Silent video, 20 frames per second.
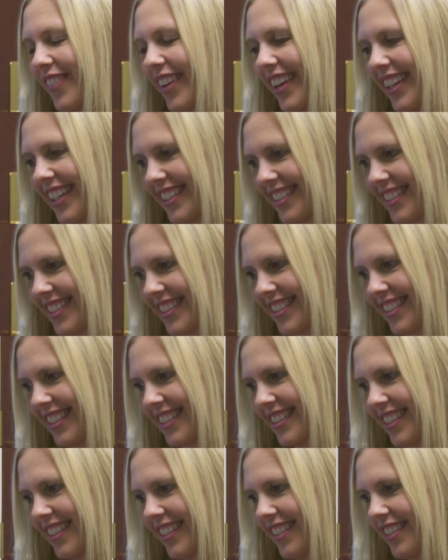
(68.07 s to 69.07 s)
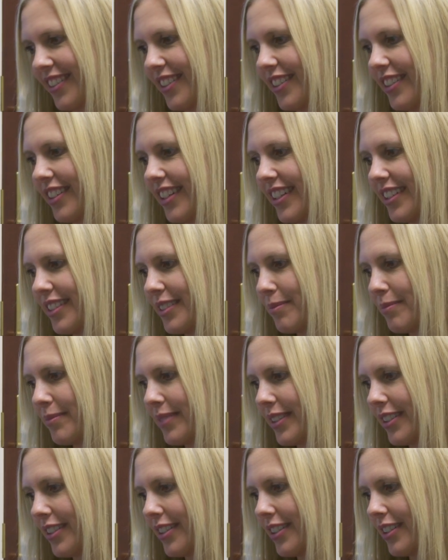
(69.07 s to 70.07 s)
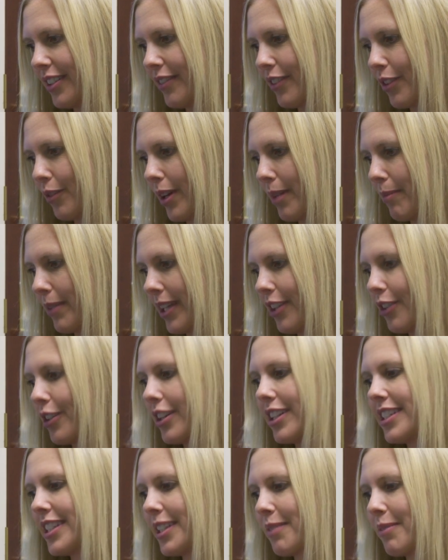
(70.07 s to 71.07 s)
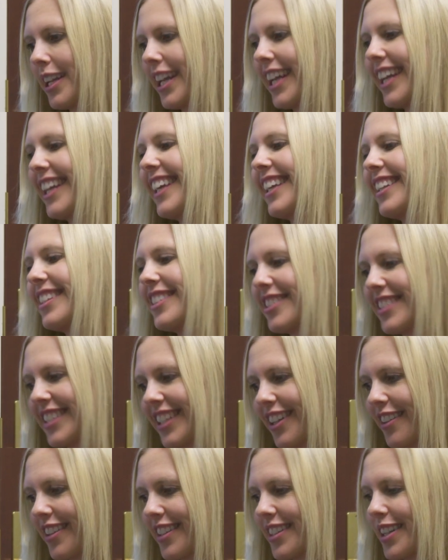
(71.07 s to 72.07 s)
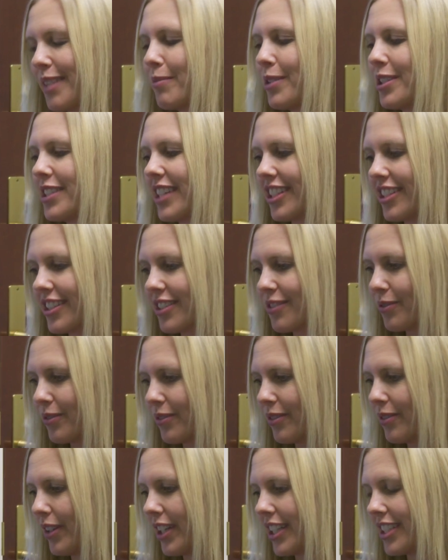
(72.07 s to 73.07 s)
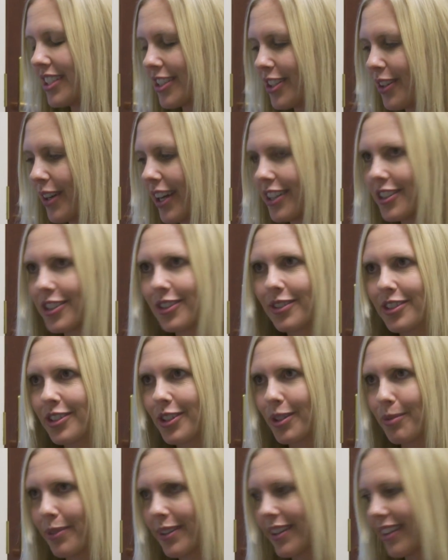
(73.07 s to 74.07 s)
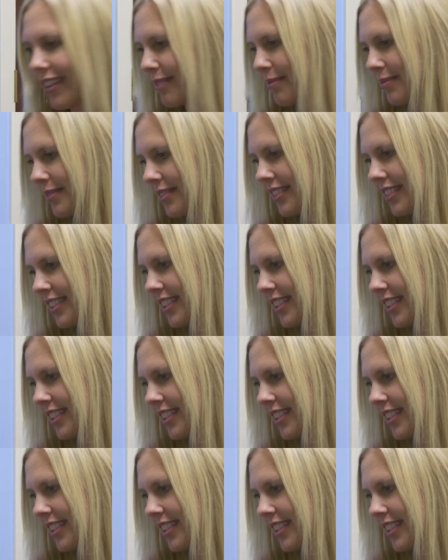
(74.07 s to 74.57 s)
Right. It's a little overwhelming or intimidating to see all the numbers. I just wanted to know how to interpret them.